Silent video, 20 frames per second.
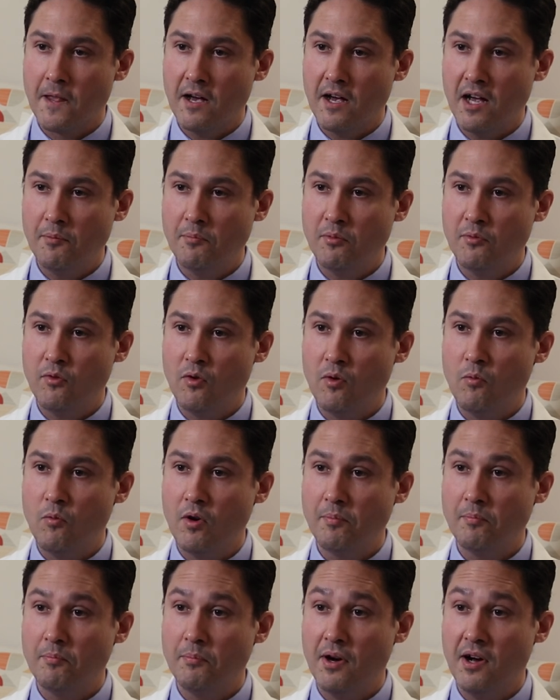I perform
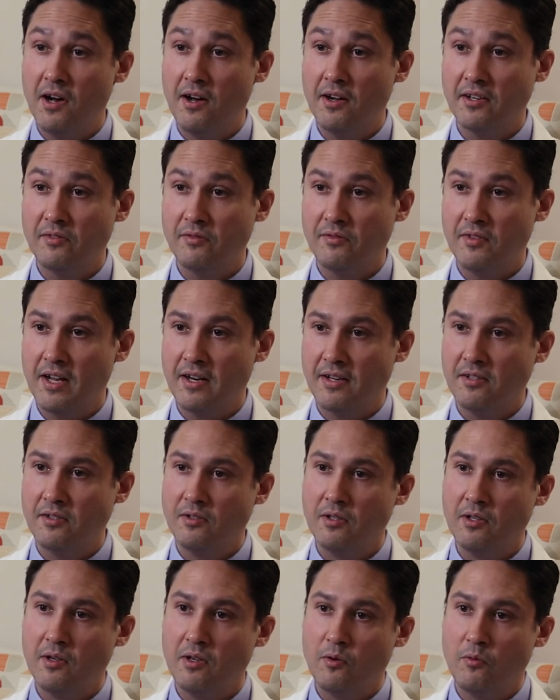one part of that
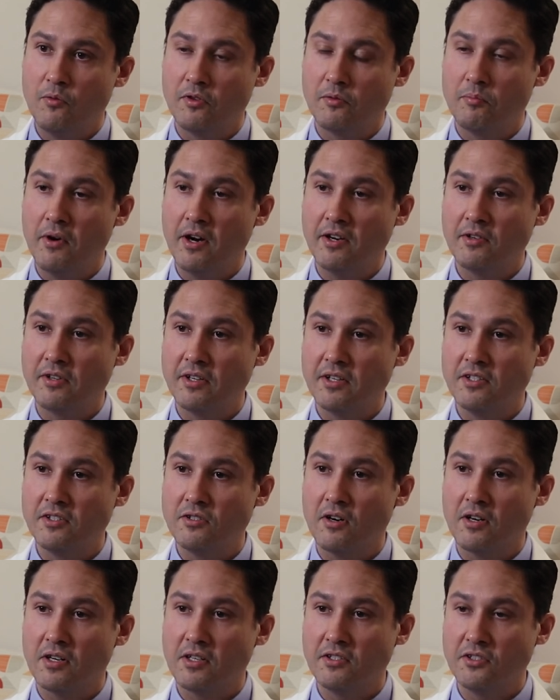with breast
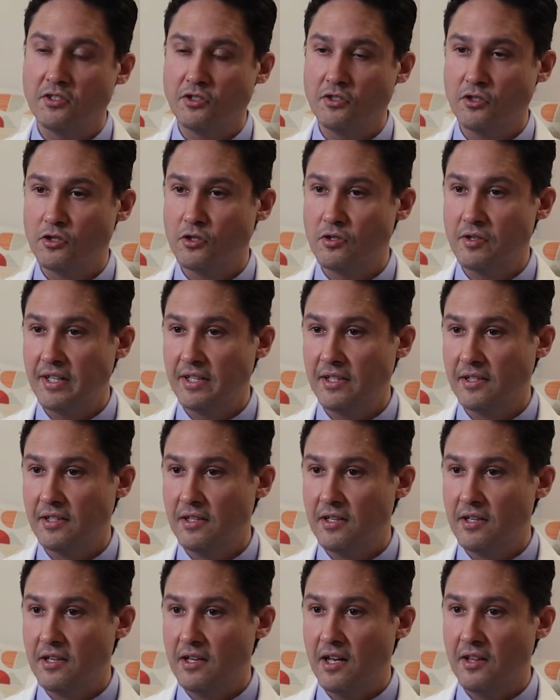reconstruction surgery,
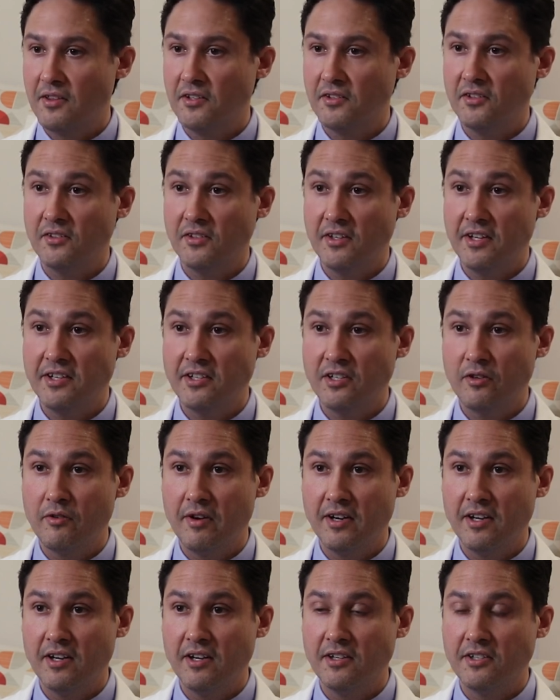and this is
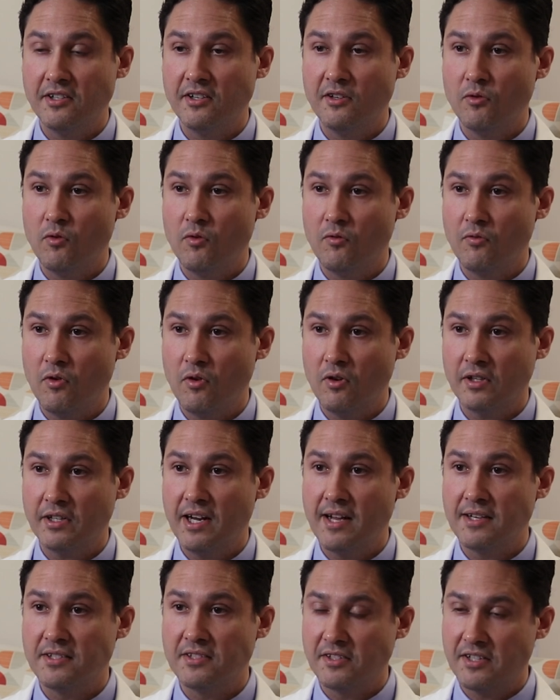integrated into the overall
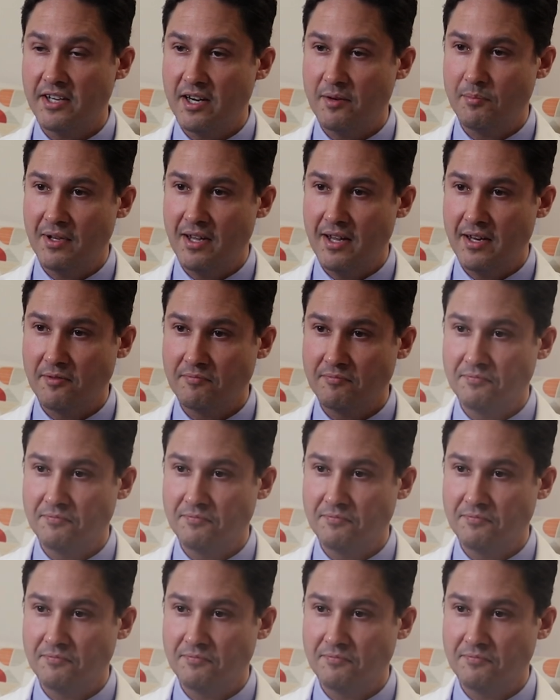cancer care plan.